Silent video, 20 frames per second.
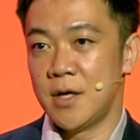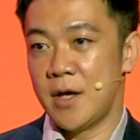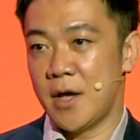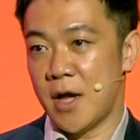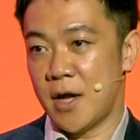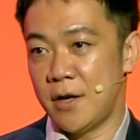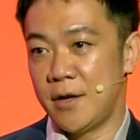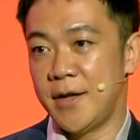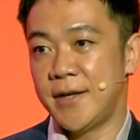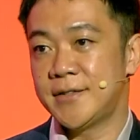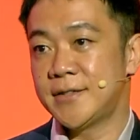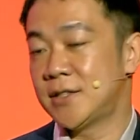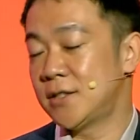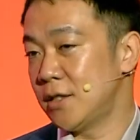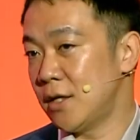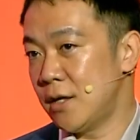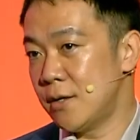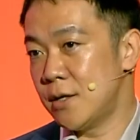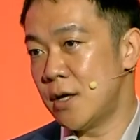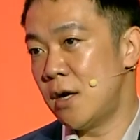And these
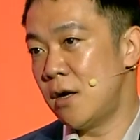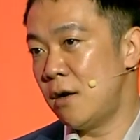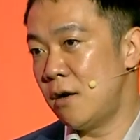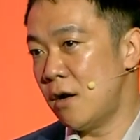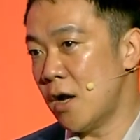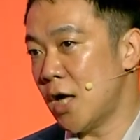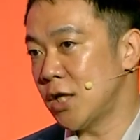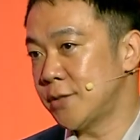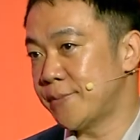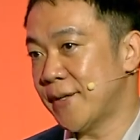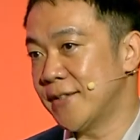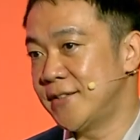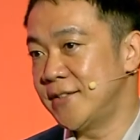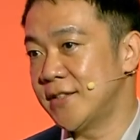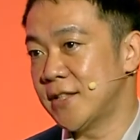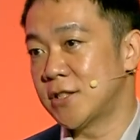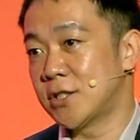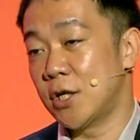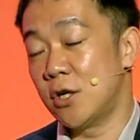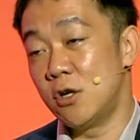large buses,
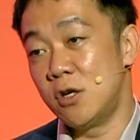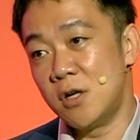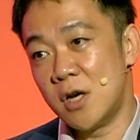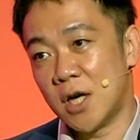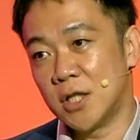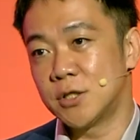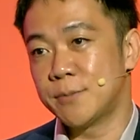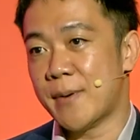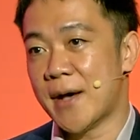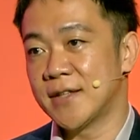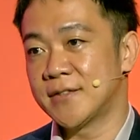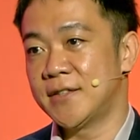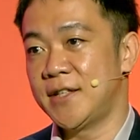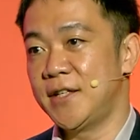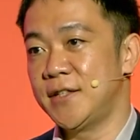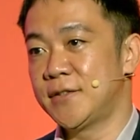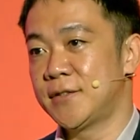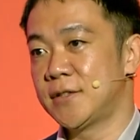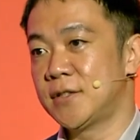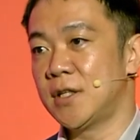actually load
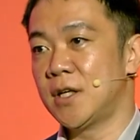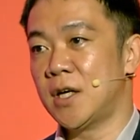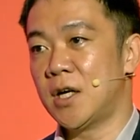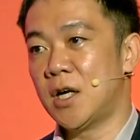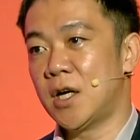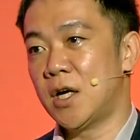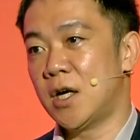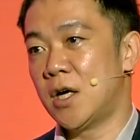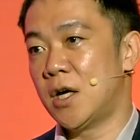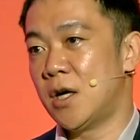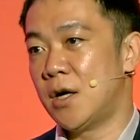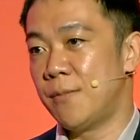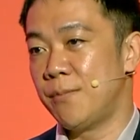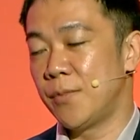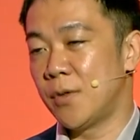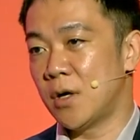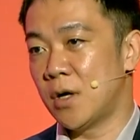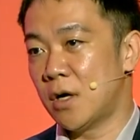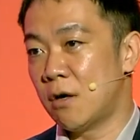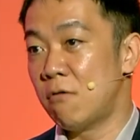buses, are
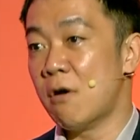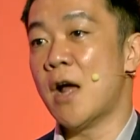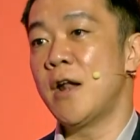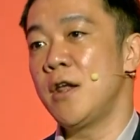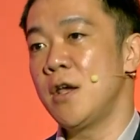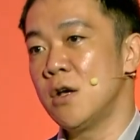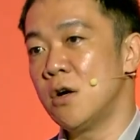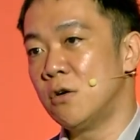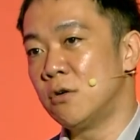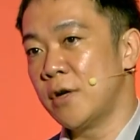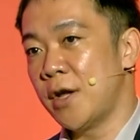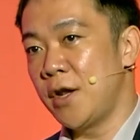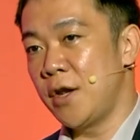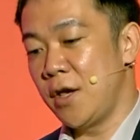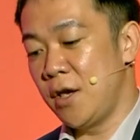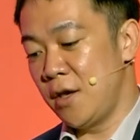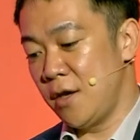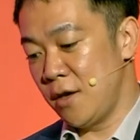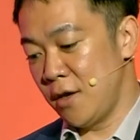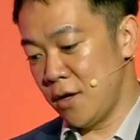running
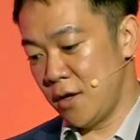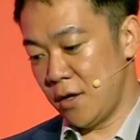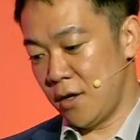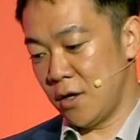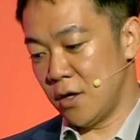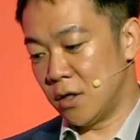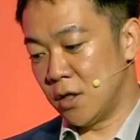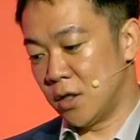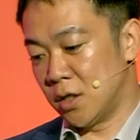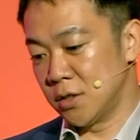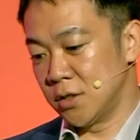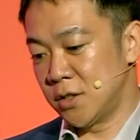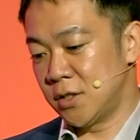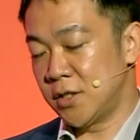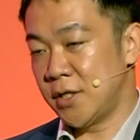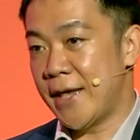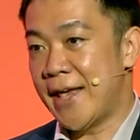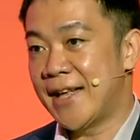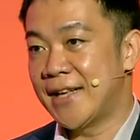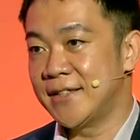already on
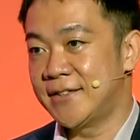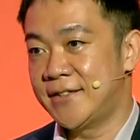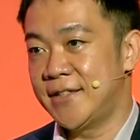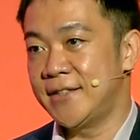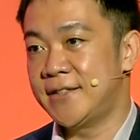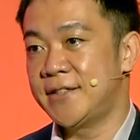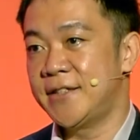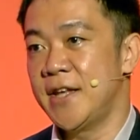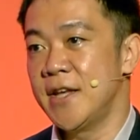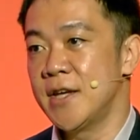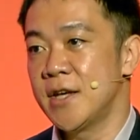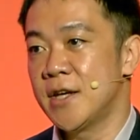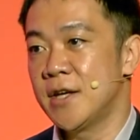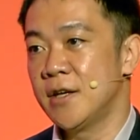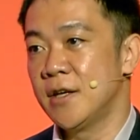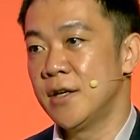existing